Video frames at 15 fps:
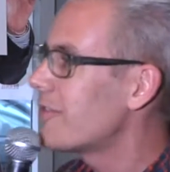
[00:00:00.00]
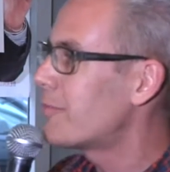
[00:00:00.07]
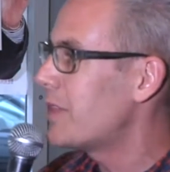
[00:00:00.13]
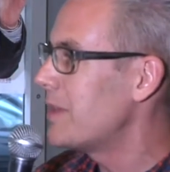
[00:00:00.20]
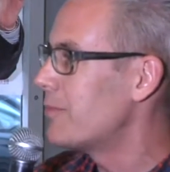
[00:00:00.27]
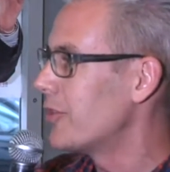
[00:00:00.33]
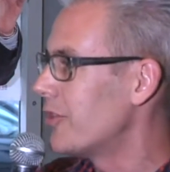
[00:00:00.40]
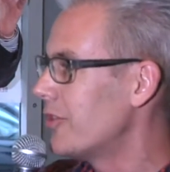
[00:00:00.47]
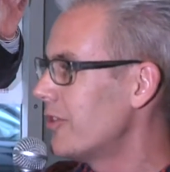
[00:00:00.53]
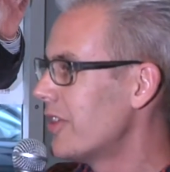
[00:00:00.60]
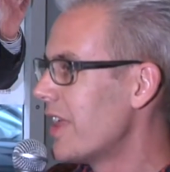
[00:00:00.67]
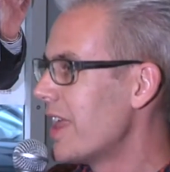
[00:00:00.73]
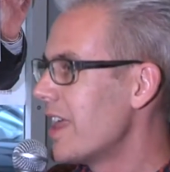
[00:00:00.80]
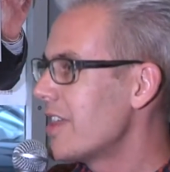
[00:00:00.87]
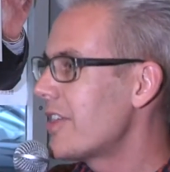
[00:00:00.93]
of people
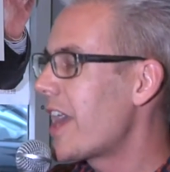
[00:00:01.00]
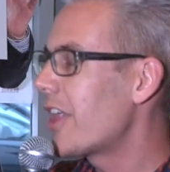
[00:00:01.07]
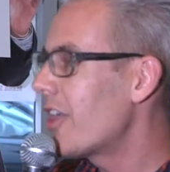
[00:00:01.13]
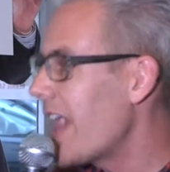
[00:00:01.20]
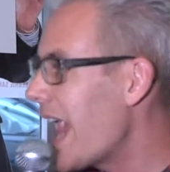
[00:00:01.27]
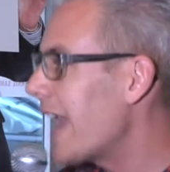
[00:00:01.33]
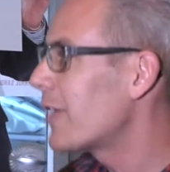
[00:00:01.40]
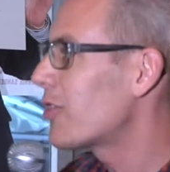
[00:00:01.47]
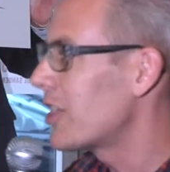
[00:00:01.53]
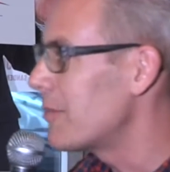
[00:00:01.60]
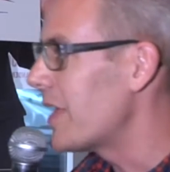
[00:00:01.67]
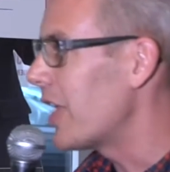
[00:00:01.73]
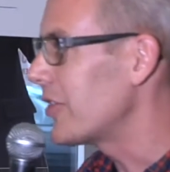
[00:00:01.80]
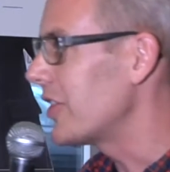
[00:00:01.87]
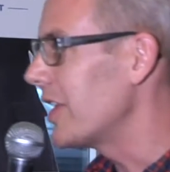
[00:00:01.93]
that are angry
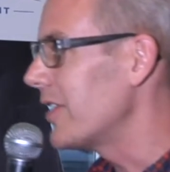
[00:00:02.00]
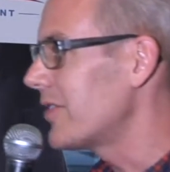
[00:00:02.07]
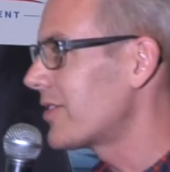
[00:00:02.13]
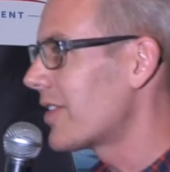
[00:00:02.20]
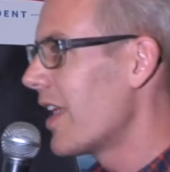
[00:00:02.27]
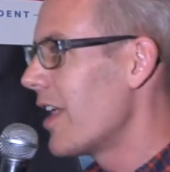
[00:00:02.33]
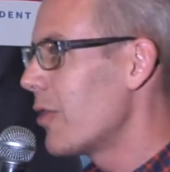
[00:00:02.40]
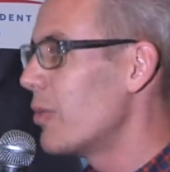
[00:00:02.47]
about this,